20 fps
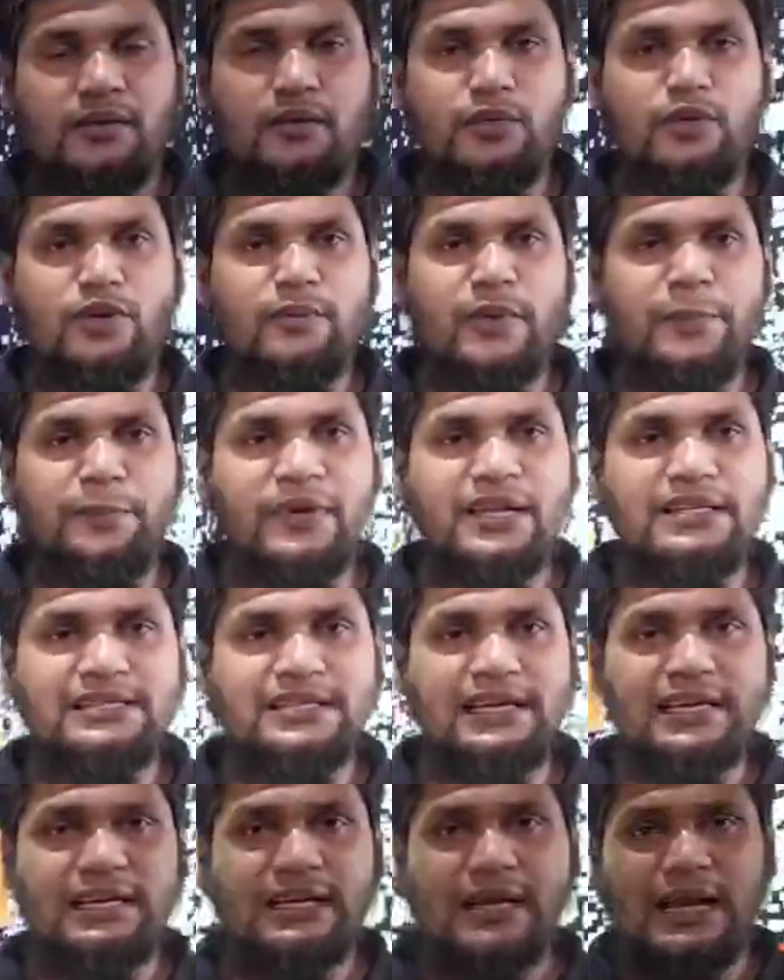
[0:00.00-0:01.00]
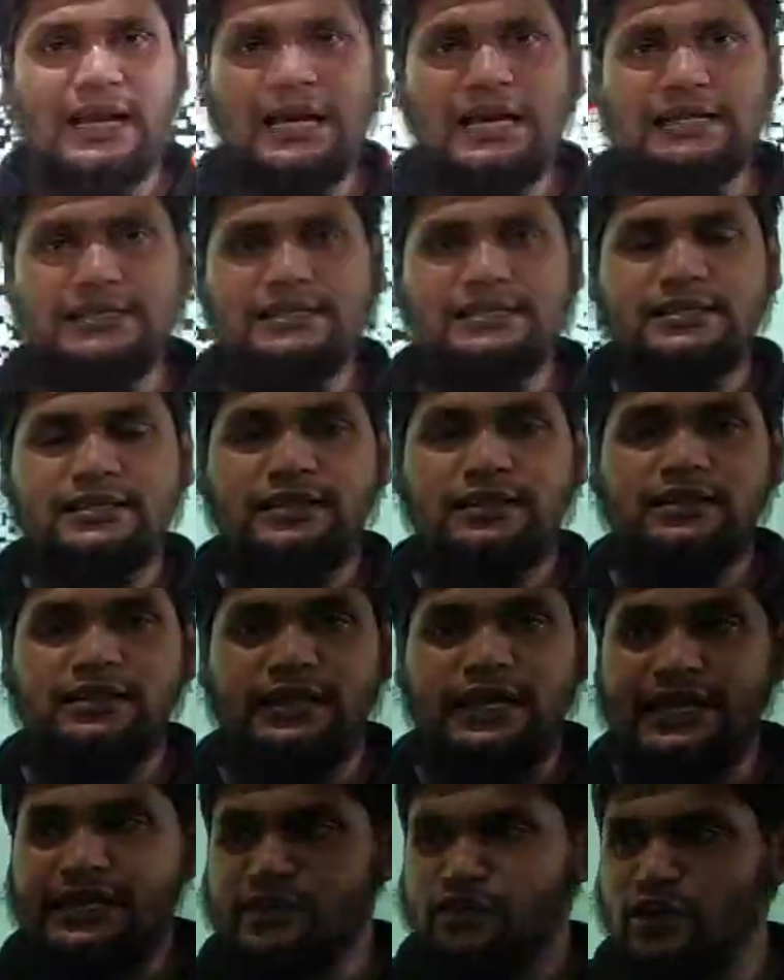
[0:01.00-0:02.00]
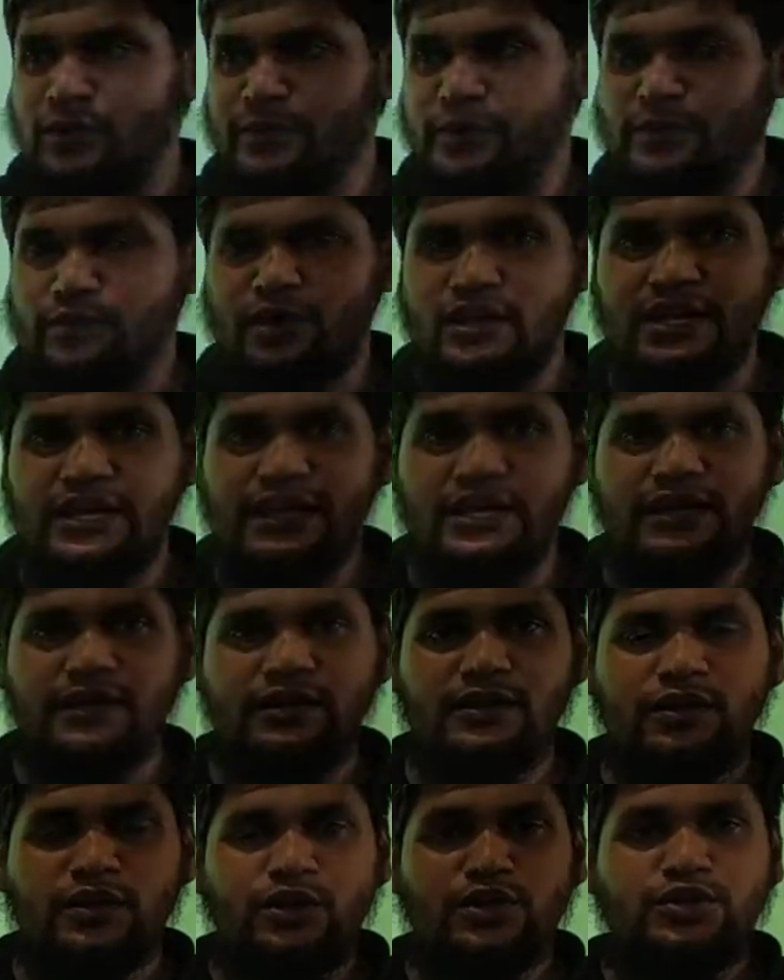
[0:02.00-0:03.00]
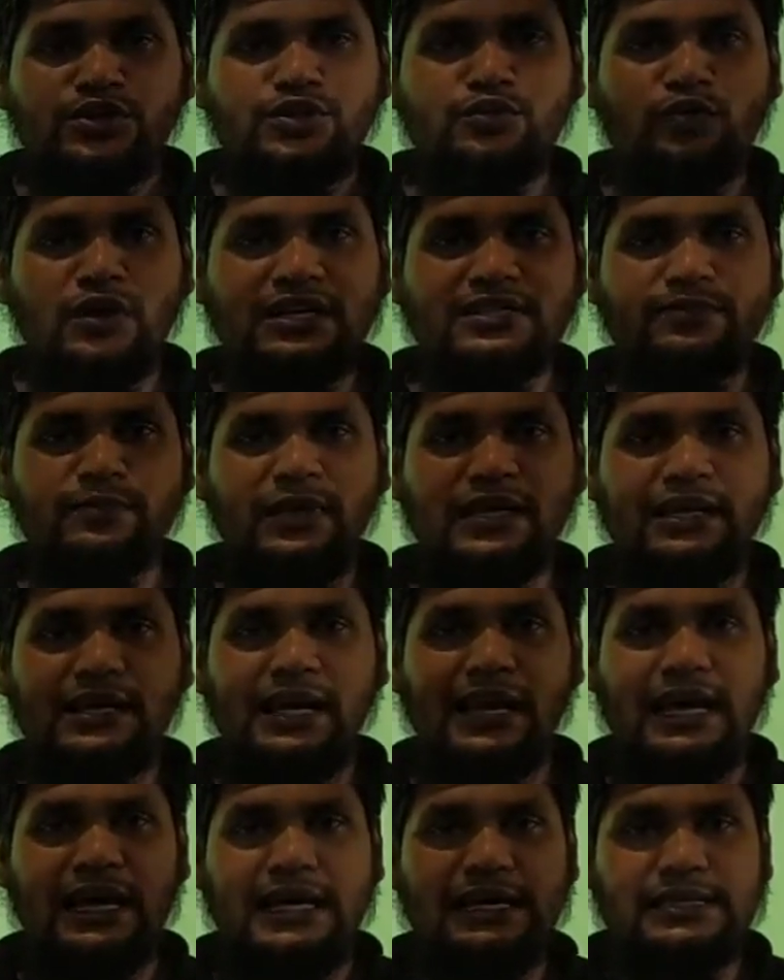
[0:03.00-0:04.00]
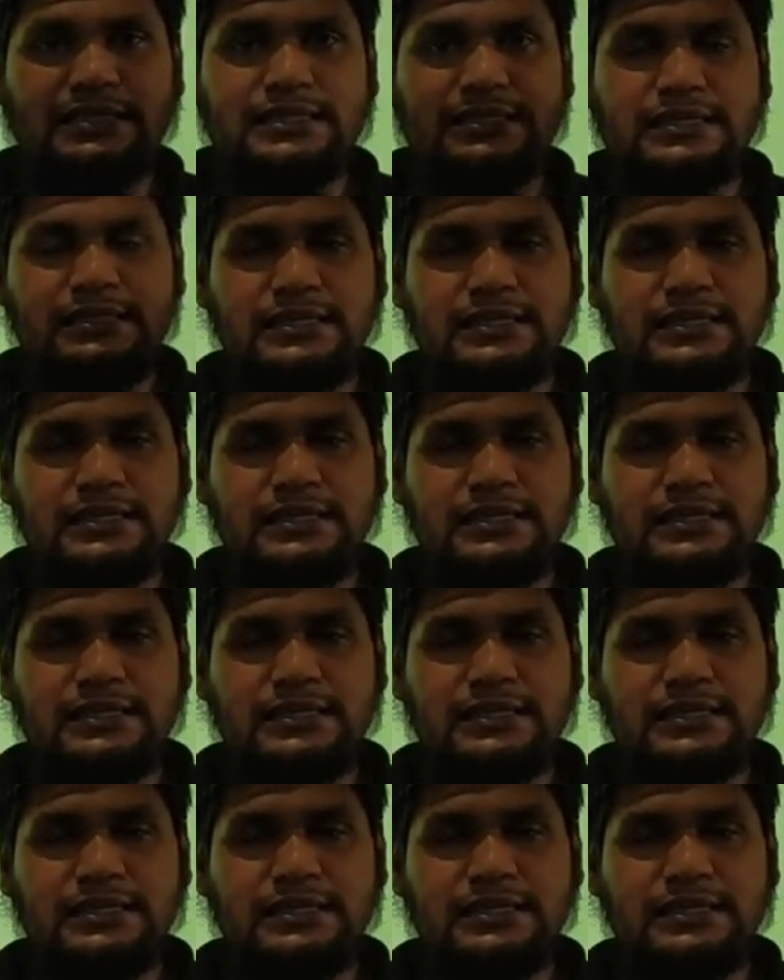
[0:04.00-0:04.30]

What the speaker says: We may finish the class. Thank you everybody to watch my class.